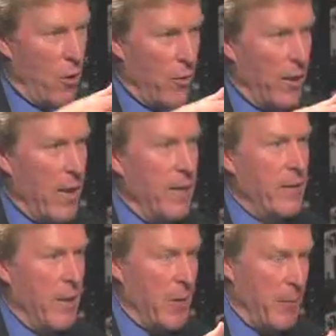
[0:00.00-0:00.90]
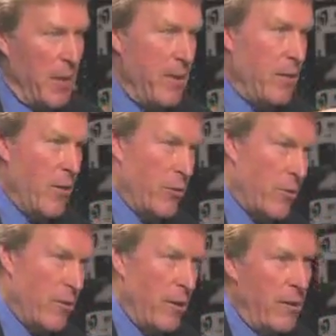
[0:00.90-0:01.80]
hurricanes coming up the East
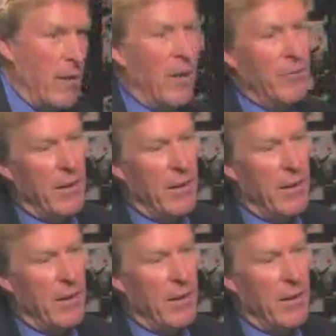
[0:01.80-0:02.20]
Coast or into the Gulf,